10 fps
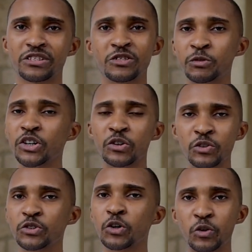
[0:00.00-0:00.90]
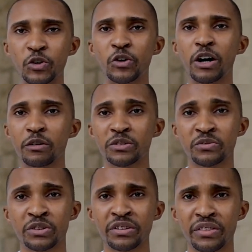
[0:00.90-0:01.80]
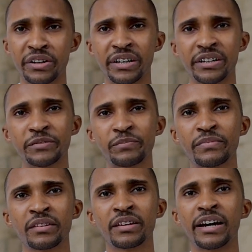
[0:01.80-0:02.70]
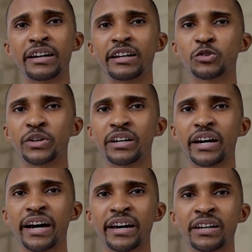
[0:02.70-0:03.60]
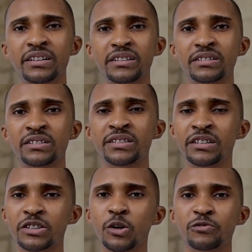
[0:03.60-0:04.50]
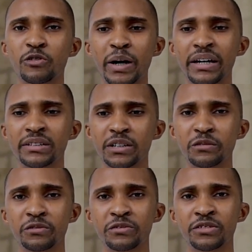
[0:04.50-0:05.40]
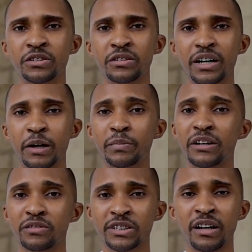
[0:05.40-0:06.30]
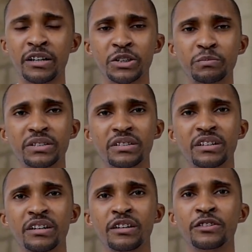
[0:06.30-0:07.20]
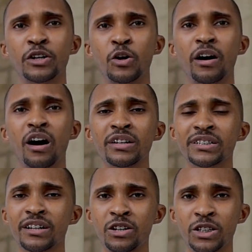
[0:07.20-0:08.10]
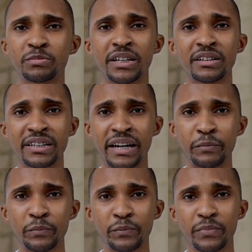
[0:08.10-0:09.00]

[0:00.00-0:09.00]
we don't know how to fund the 3rd year. And that's when I seeked out for myself to apply for scholarships. Now, all the scholarships at the time,